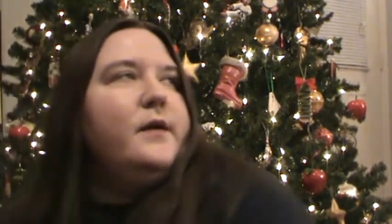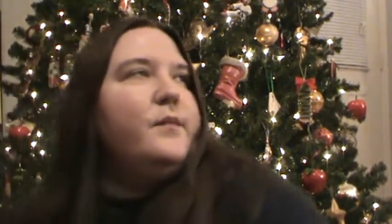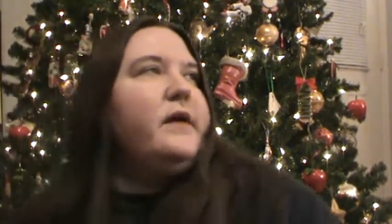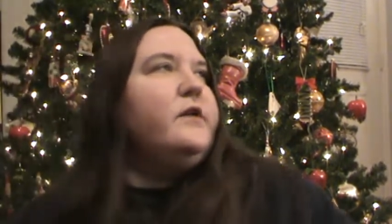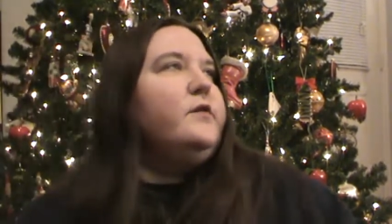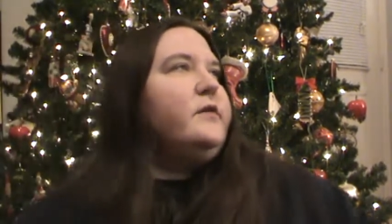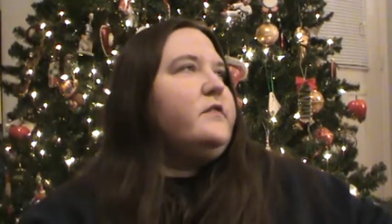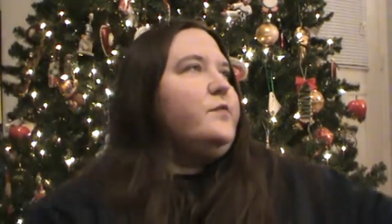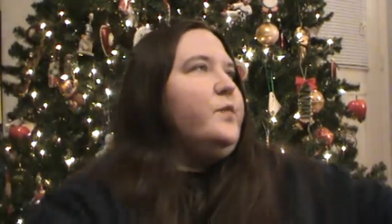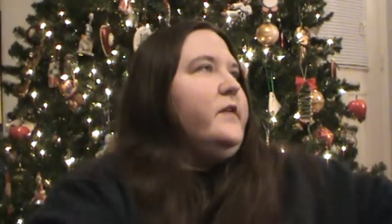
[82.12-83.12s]
my
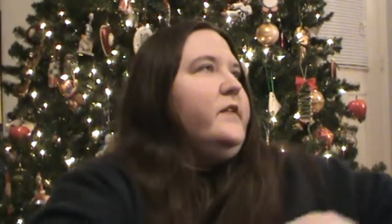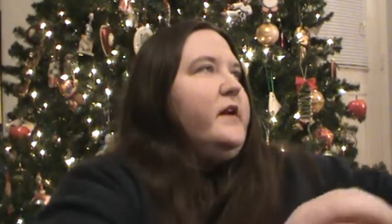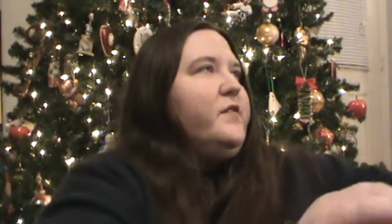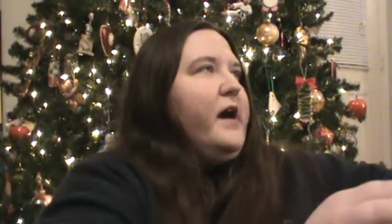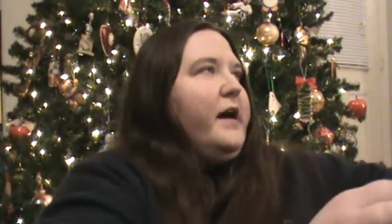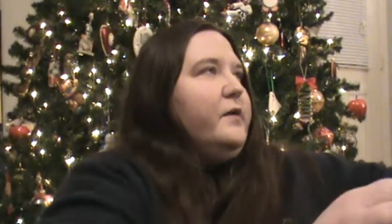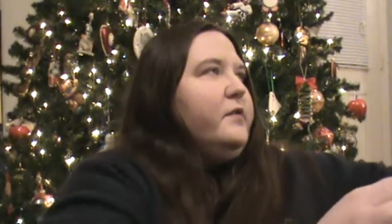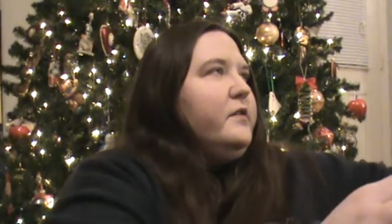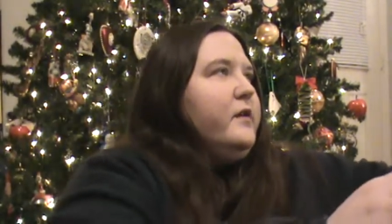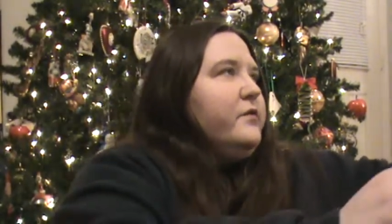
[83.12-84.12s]
newest one that I've had a
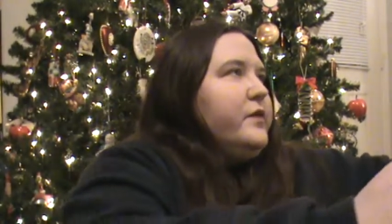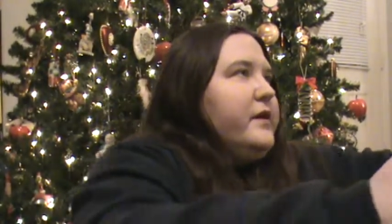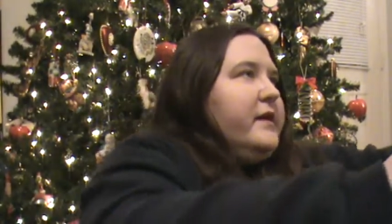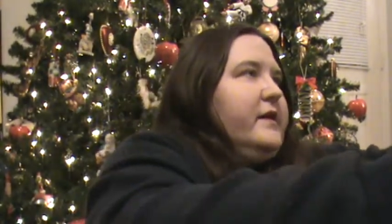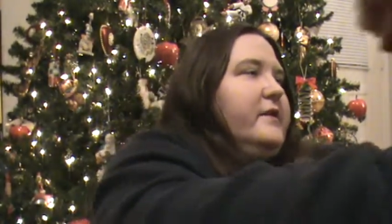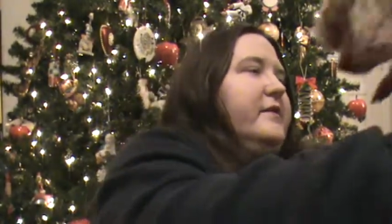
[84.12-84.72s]
little over a year,